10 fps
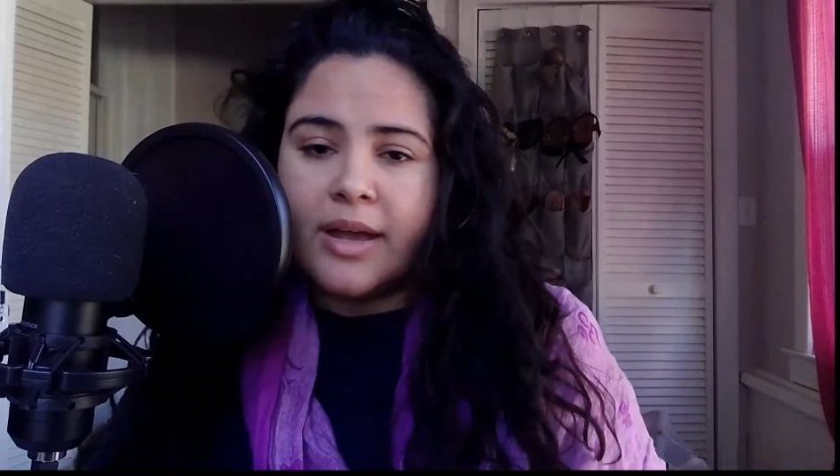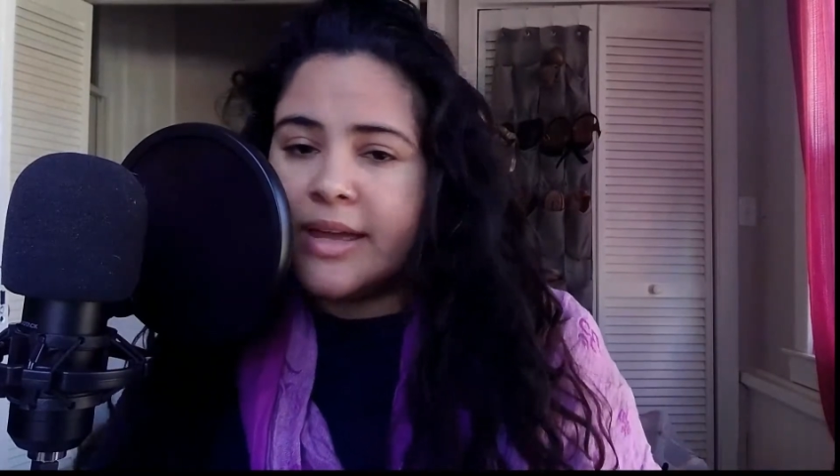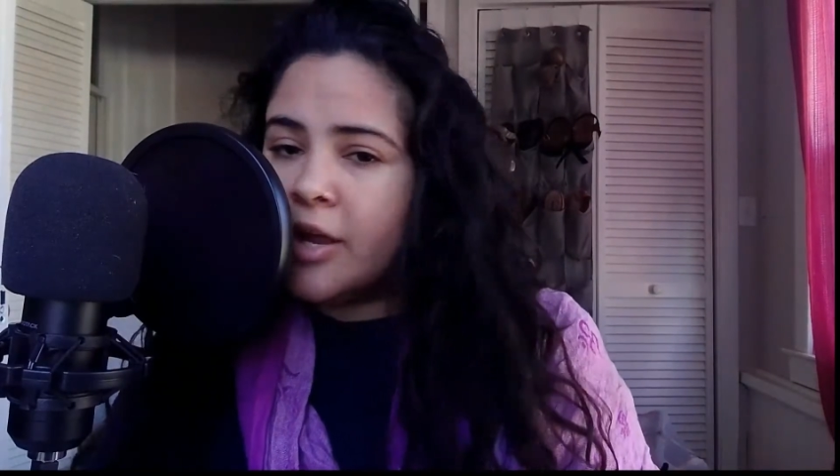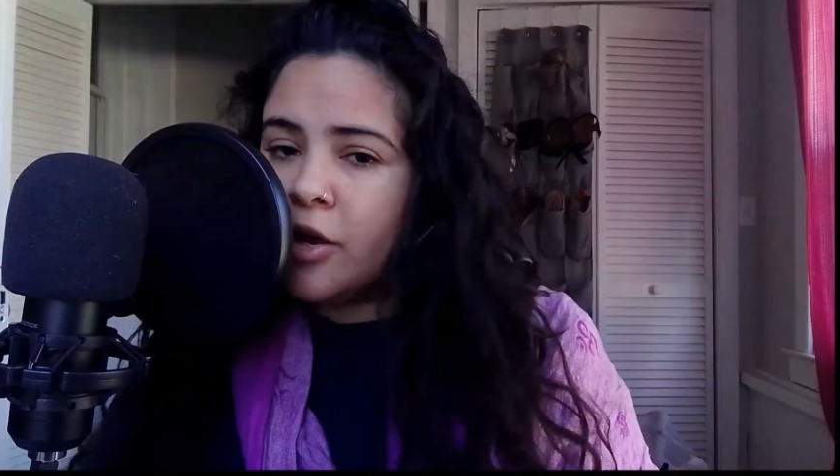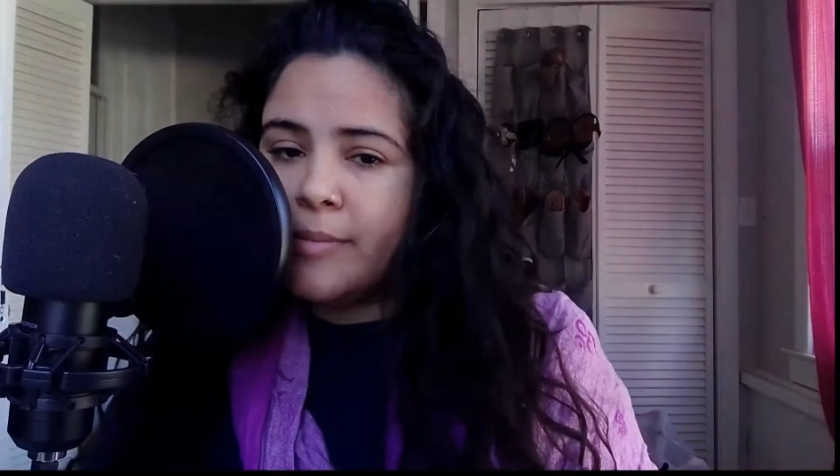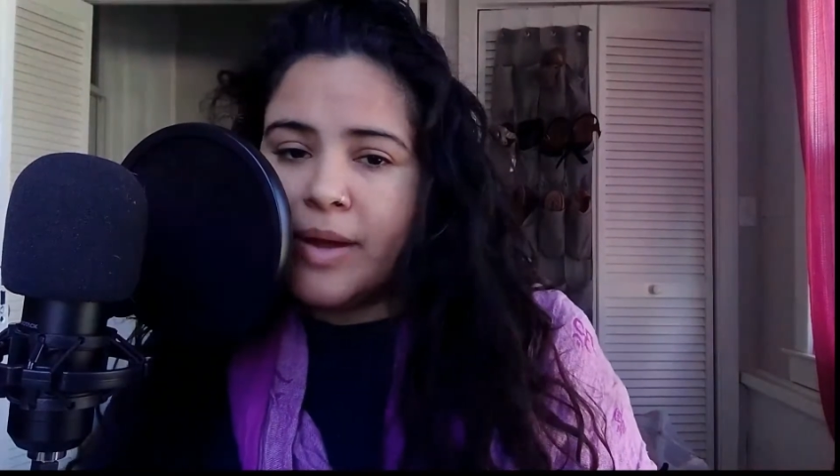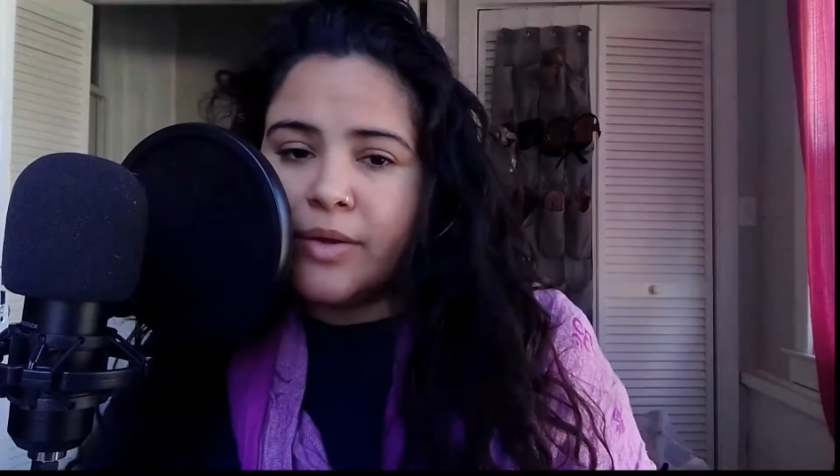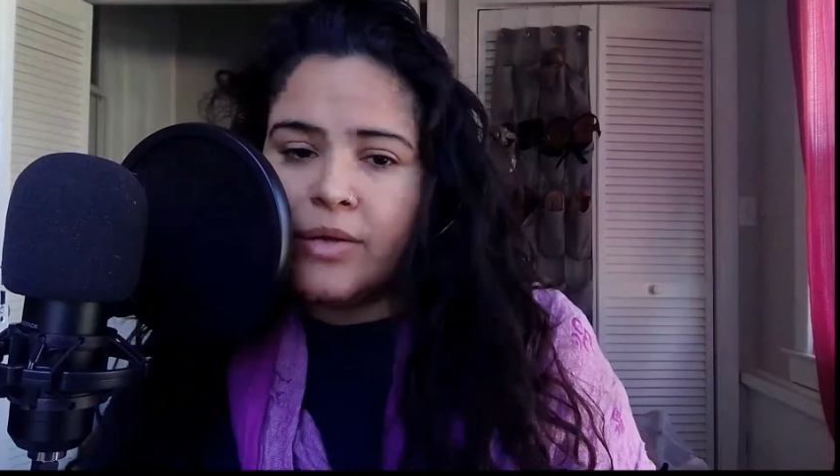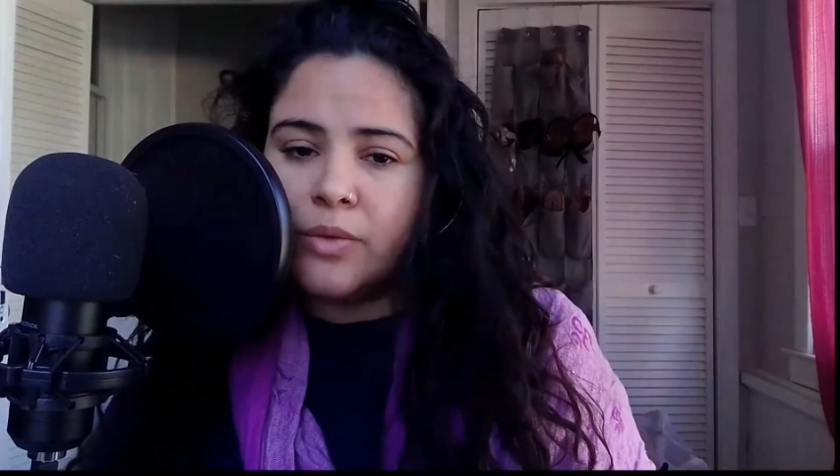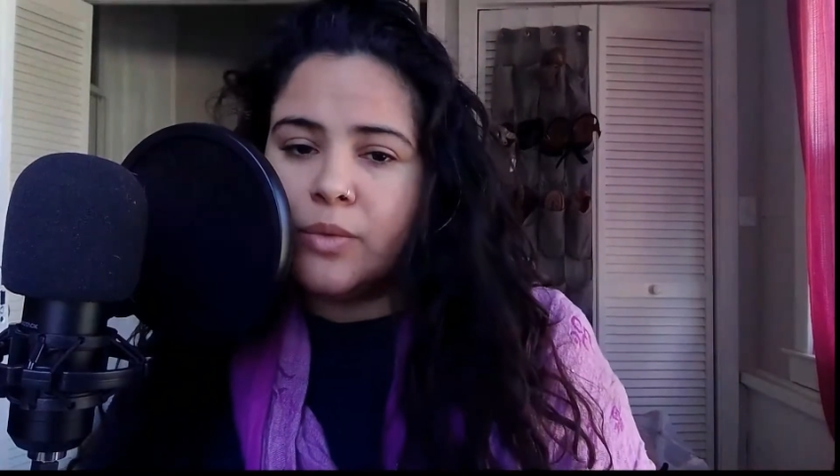I care
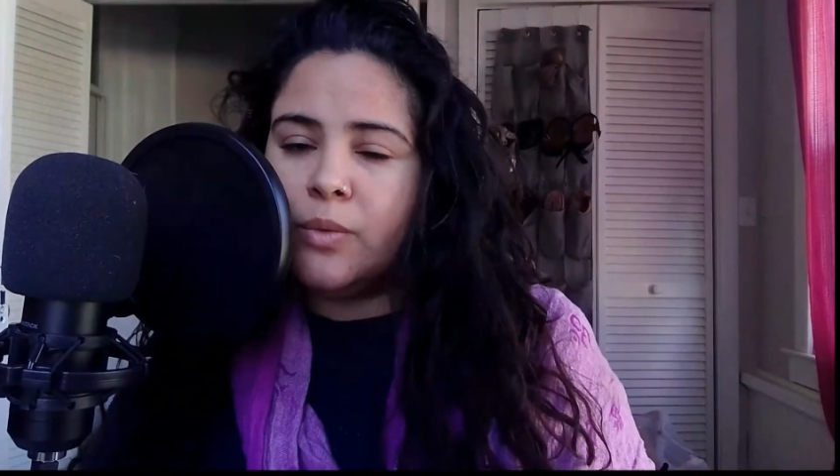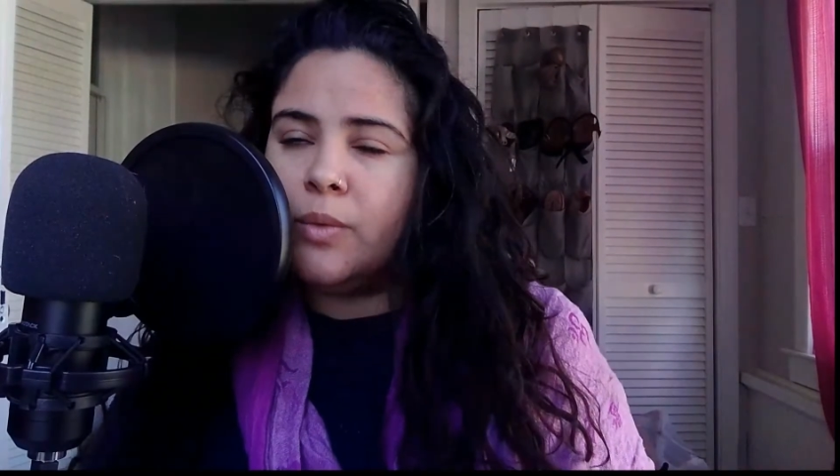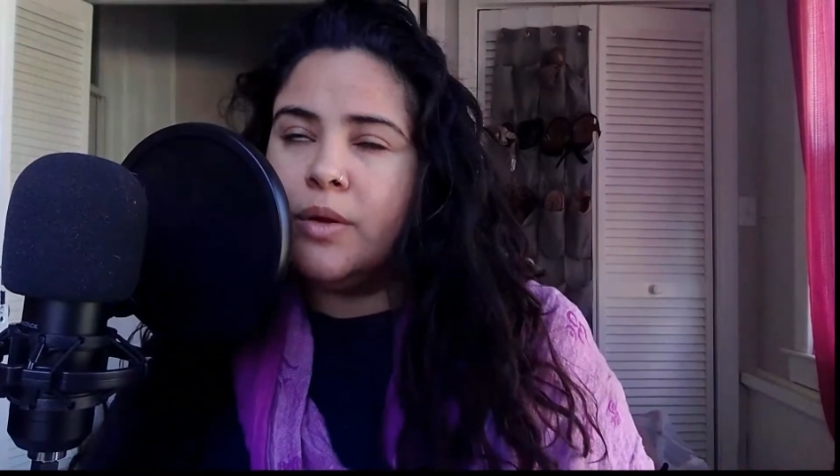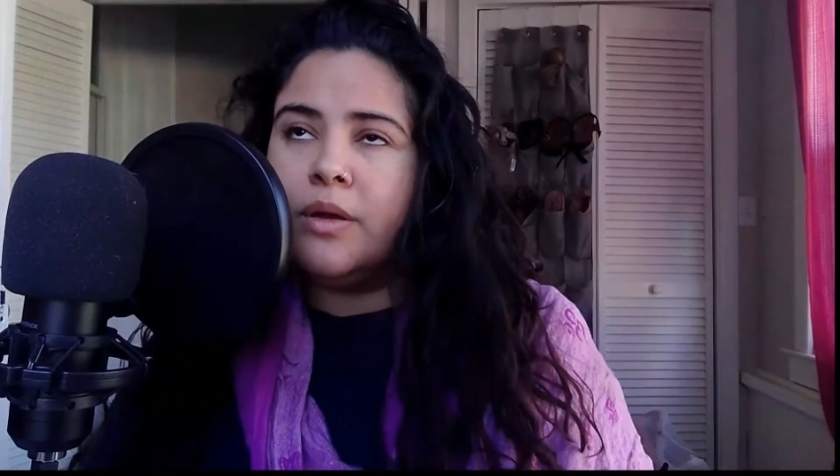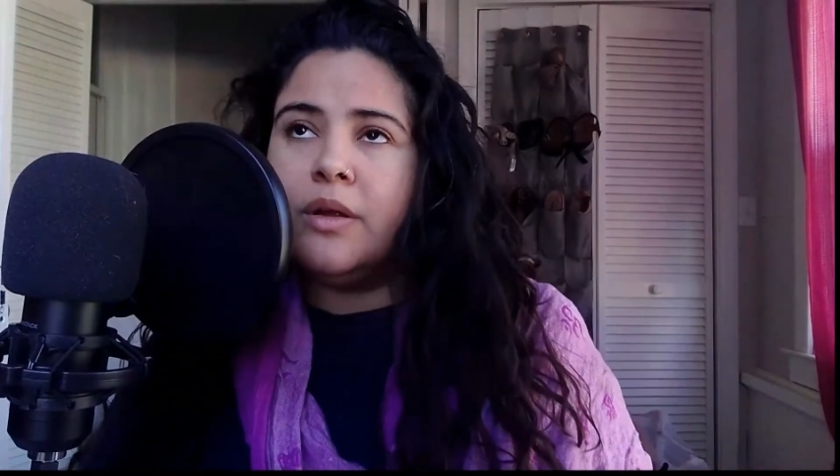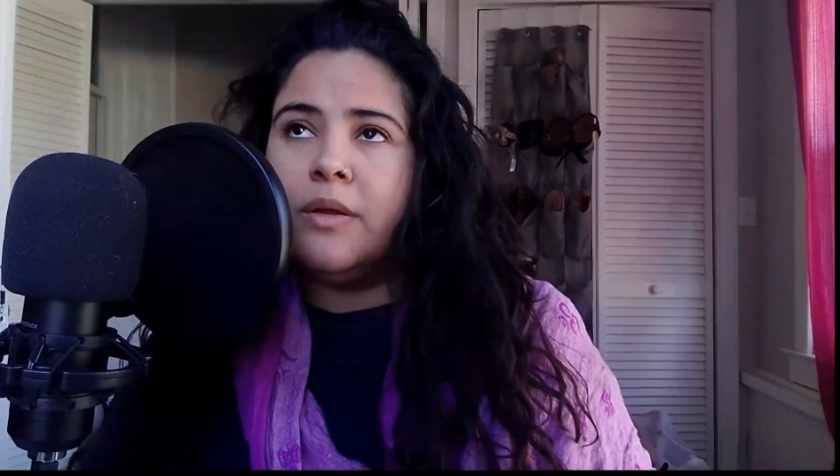about you,